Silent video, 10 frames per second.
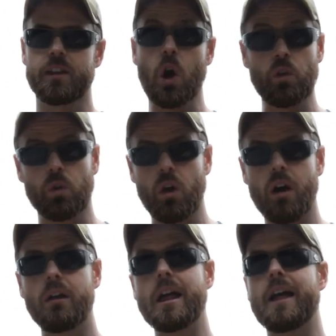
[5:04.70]

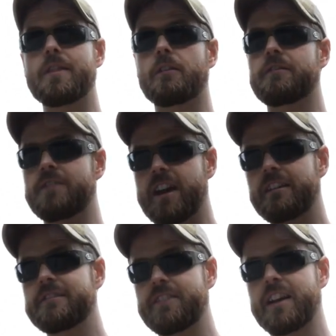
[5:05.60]
Overall, they're a
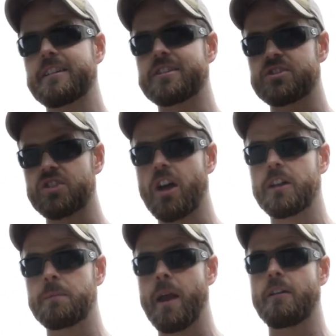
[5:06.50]
very, very
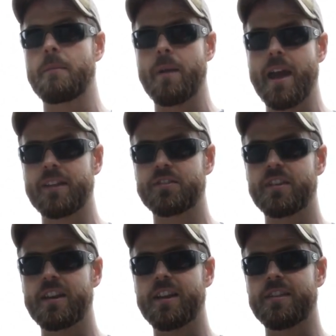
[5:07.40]
solid pair of pants
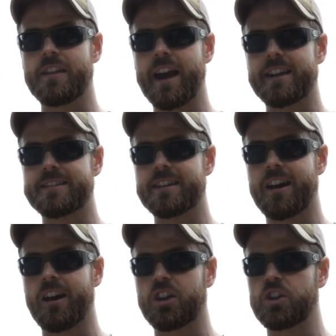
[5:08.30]
that uh,
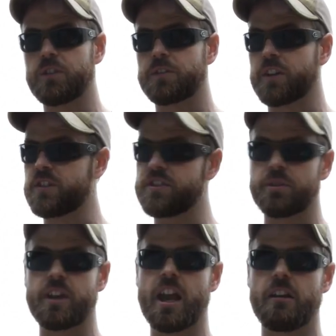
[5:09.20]
are good for
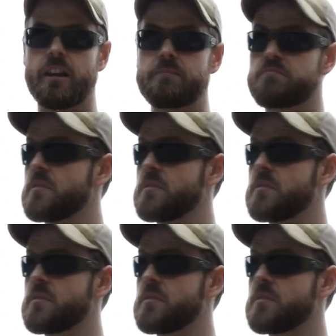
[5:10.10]
concealed carry,